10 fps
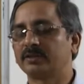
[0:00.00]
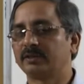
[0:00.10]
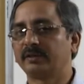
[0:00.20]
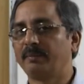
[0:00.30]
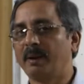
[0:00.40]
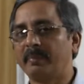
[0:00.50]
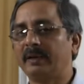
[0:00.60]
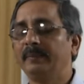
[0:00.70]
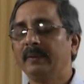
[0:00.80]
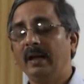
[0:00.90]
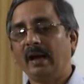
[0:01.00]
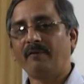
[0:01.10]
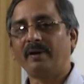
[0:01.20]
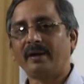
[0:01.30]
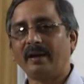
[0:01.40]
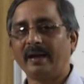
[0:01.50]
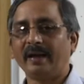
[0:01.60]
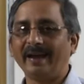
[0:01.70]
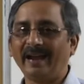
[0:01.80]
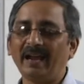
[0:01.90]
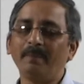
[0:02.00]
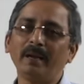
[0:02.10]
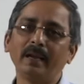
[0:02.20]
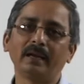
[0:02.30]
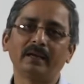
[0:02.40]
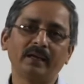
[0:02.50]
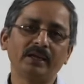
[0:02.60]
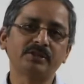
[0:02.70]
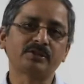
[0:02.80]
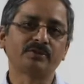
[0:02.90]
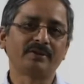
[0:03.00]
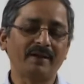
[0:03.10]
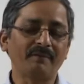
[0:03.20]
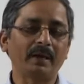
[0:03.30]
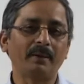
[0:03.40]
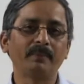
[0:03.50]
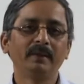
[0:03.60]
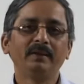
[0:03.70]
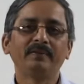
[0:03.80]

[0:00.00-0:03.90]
So, remember our aim here is to develop